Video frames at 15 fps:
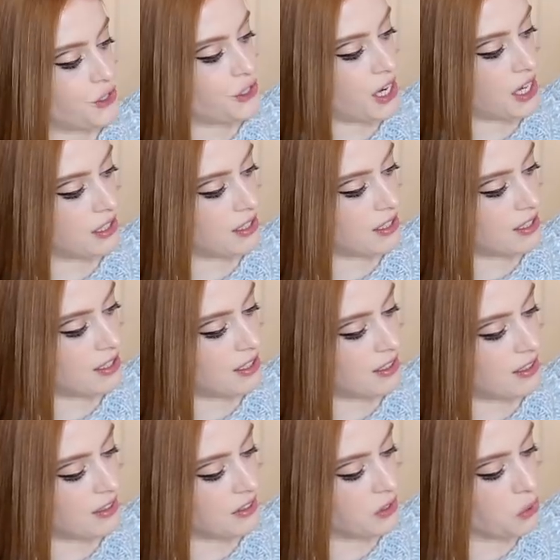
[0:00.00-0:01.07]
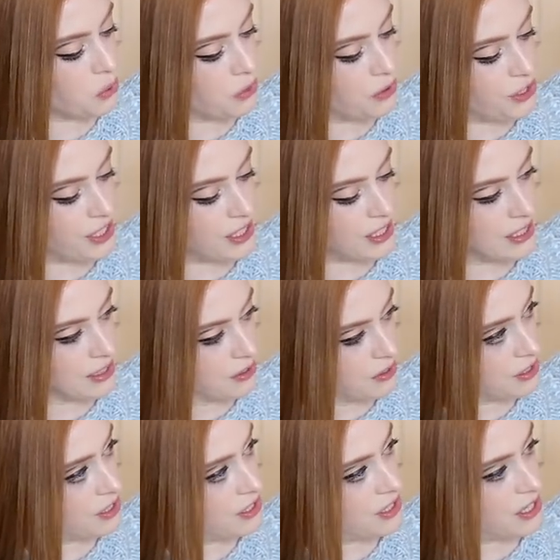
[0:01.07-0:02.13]
It's just gorgeous. It's got
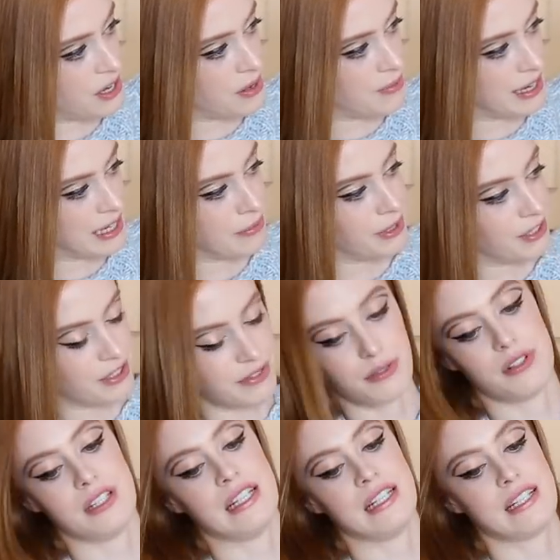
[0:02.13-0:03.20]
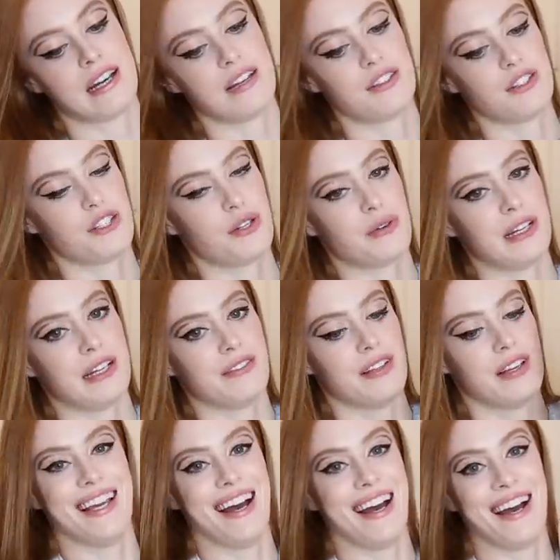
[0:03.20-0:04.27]
so many beautiful details to it.
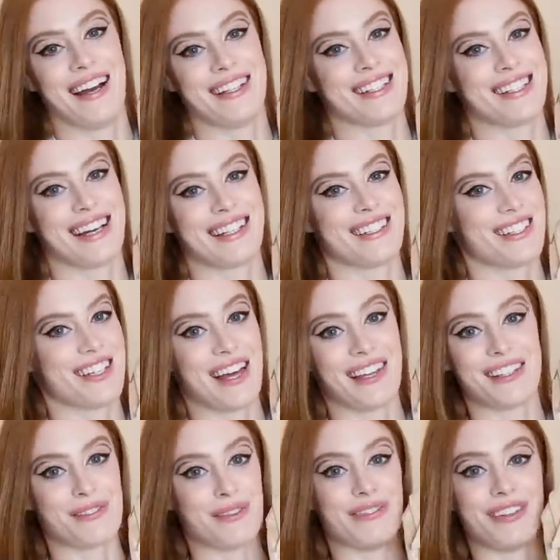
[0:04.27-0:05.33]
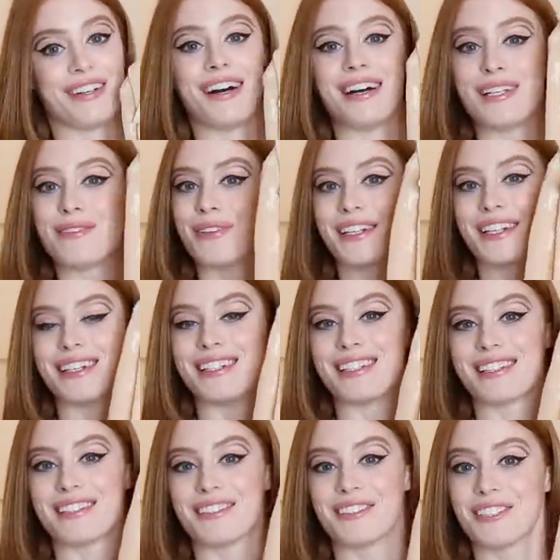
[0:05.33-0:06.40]
Yeah, I just had to share this with you guys
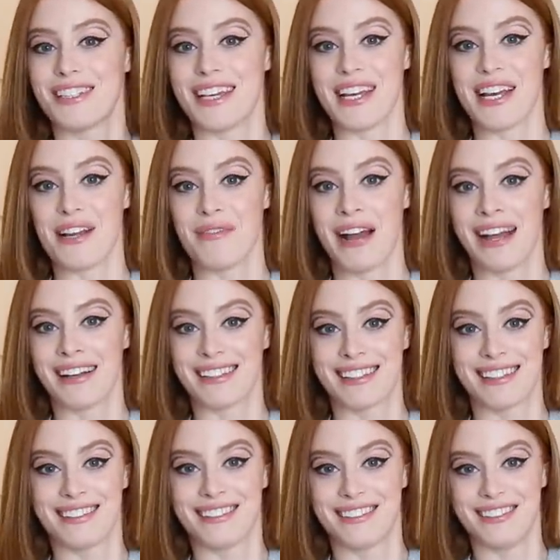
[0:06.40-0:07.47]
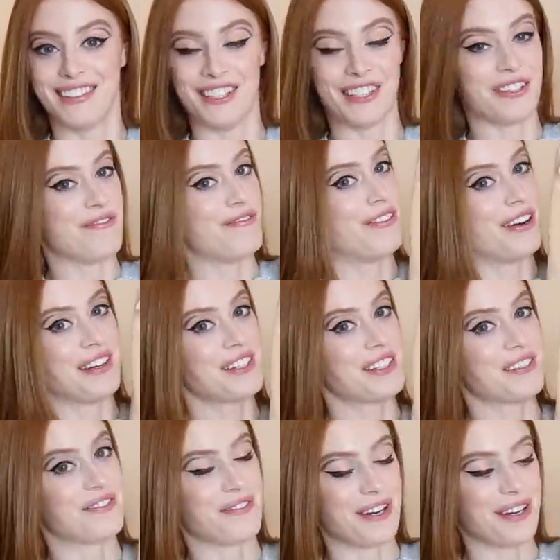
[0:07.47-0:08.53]
because TK Maxx you can find
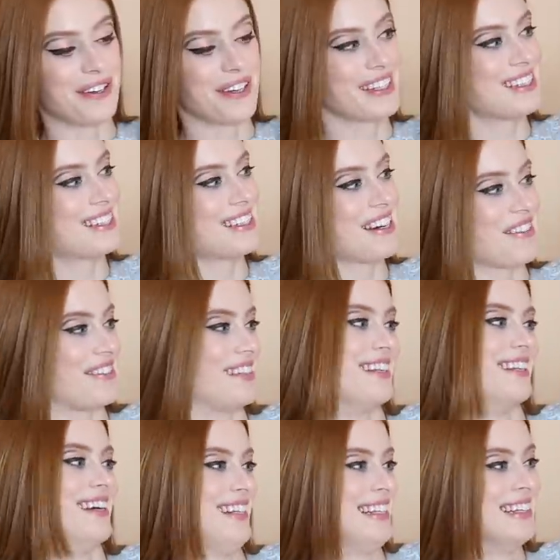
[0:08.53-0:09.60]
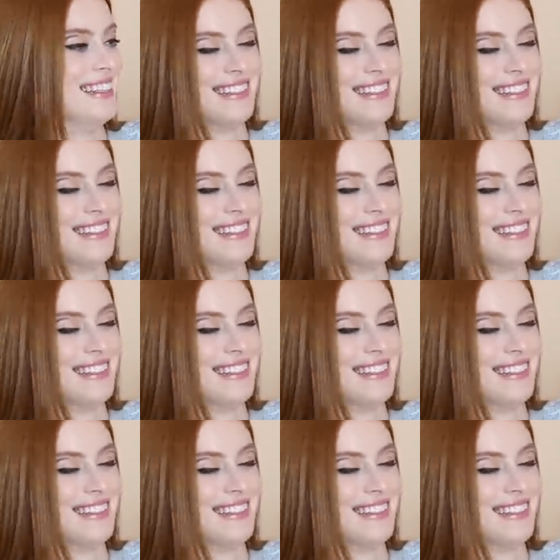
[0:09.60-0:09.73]
some real good stuff in there.